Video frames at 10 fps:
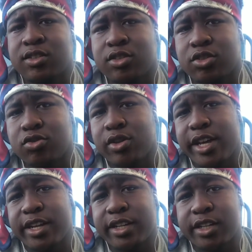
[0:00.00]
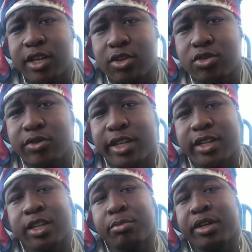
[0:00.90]
You letting it go. You letting
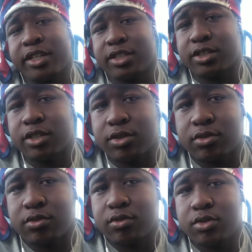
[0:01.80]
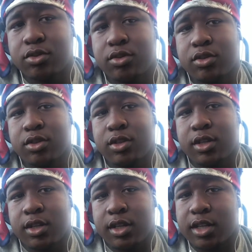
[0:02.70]
that passion go.
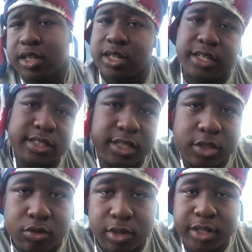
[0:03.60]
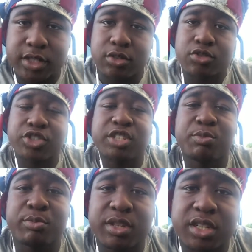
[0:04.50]
And then let's say you let your dream
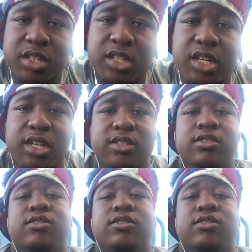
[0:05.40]
of being a doctor